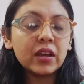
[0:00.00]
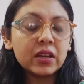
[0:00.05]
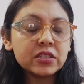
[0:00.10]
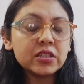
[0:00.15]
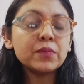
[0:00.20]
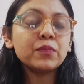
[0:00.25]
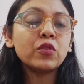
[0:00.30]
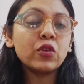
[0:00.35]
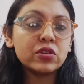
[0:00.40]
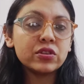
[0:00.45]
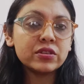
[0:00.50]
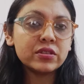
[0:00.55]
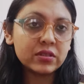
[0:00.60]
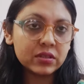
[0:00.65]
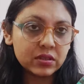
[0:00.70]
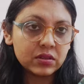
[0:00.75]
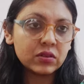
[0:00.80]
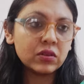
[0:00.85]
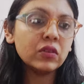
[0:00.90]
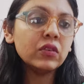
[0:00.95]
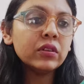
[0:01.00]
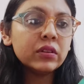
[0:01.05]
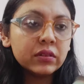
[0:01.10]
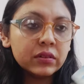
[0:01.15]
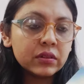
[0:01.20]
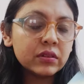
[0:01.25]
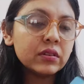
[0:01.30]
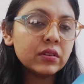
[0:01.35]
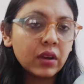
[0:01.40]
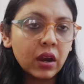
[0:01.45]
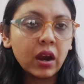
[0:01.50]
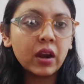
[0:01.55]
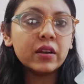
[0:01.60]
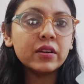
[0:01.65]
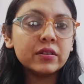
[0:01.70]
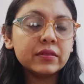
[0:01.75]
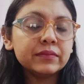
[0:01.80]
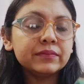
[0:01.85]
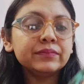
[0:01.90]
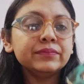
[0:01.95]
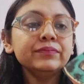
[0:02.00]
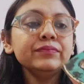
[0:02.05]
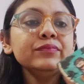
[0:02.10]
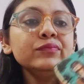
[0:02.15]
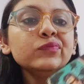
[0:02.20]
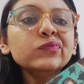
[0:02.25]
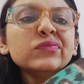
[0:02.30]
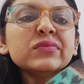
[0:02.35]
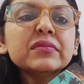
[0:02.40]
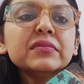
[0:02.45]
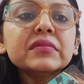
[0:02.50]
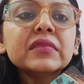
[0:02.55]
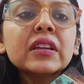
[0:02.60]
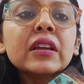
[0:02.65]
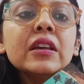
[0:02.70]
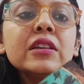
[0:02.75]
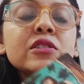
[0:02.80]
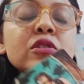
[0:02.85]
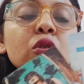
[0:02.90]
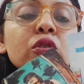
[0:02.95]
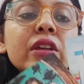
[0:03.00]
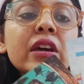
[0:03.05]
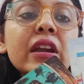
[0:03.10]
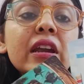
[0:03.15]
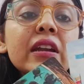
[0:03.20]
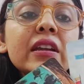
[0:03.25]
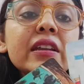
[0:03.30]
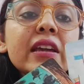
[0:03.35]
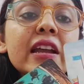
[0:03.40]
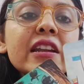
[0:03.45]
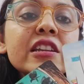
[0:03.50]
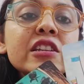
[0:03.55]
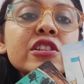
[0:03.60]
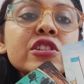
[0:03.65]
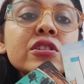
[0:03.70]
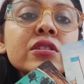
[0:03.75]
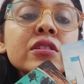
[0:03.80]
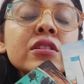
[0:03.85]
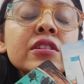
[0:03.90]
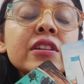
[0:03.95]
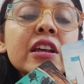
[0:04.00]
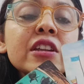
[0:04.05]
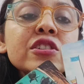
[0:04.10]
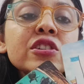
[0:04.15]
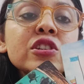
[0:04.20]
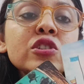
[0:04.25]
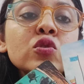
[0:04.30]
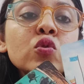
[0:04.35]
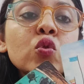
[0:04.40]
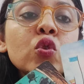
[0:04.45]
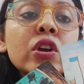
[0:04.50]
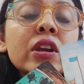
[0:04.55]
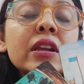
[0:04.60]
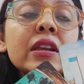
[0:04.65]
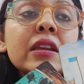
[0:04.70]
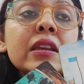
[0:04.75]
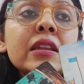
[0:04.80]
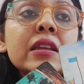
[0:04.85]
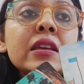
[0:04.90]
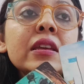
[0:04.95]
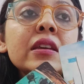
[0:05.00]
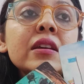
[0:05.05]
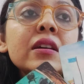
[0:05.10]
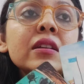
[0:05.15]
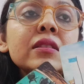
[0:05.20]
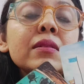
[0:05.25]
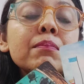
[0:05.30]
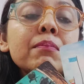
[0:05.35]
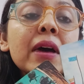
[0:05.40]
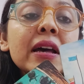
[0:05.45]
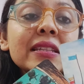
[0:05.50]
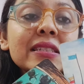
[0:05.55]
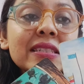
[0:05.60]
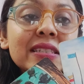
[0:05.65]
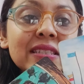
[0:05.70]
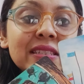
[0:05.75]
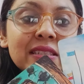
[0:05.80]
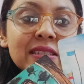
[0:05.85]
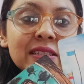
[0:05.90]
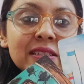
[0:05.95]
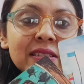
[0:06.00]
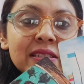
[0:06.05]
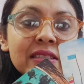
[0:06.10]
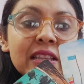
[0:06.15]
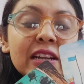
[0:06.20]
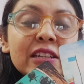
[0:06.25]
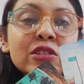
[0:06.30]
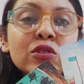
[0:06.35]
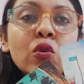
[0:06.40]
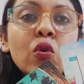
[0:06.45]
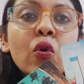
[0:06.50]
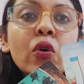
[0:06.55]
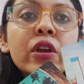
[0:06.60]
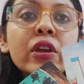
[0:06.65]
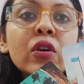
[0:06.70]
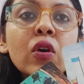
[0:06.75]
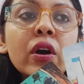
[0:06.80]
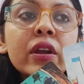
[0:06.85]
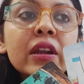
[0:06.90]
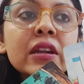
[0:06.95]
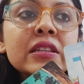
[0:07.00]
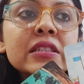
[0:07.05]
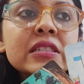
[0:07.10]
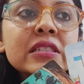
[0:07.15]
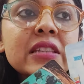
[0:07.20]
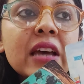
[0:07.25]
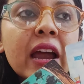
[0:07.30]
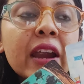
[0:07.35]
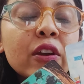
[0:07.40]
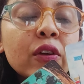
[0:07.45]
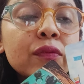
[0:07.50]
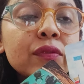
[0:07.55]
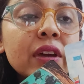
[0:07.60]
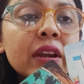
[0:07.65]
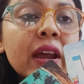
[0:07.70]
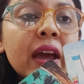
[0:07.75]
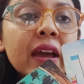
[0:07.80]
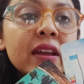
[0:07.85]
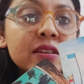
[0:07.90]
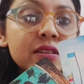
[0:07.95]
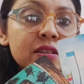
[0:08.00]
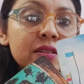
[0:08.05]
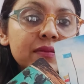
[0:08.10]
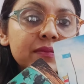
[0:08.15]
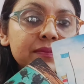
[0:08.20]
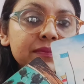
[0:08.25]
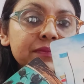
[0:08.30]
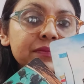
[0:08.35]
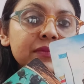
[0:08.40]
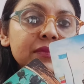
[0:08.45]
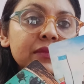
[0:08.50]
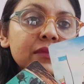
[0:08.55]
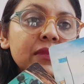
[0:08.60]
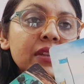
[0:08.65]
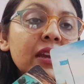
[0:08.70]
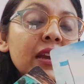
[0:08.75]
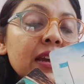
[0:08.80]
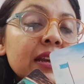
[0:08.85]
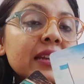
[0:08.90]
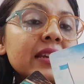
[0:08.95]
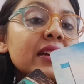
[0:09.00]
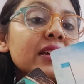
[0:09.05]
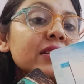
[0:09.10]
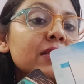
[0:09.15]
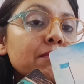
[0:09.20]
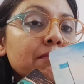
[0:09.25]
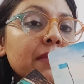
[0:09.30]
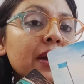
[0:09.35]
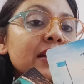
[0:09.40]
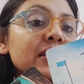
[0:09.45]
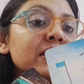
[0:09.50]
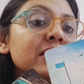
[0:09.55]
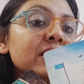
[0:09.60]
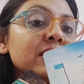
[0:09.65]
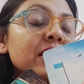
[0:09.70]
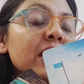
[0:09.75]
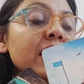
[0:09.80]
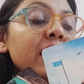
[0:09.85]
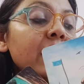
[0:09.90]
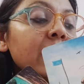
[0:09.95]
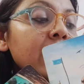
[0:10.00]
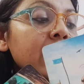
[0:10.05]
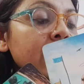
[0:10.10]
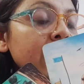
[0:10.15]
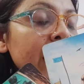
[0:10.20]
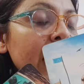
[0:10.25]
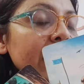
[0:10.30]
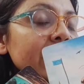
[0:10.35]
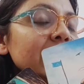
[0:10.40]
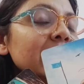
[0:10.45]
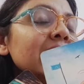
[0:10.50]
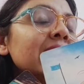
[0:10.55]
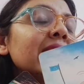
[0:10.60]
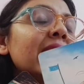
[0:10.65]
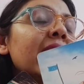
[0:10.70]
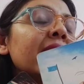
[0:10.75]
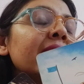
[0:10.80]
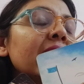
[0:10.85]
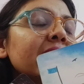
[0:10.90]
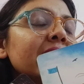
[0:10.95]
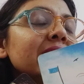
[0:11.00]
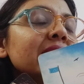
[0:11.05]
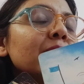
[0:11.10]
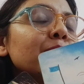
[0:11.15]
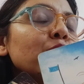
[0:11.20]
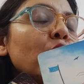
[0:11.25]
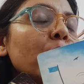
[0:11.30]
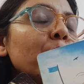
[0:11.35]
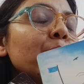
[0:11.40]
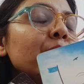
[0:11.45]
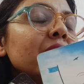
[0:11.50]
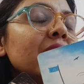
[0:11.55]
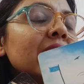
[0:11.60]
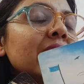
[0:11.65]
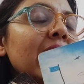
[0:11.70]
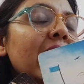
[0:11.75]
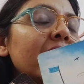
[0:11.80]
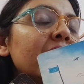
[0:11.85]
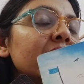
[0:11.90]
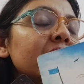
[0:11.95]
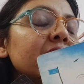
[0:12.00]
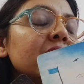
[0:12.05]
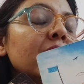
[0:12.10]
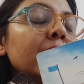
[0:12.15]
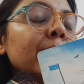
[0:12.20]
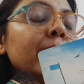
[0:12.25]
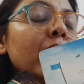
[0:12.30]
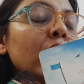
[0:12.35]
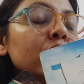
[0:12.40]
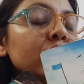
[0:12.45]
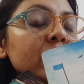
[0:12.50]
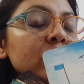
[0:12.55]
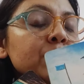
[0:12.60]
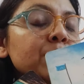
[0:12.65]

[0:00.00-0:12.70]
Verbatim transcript: subconscious. What? heart so their intention intention is to clear the mess that's going on inside of their head clear the mess get the getting the proper clarity about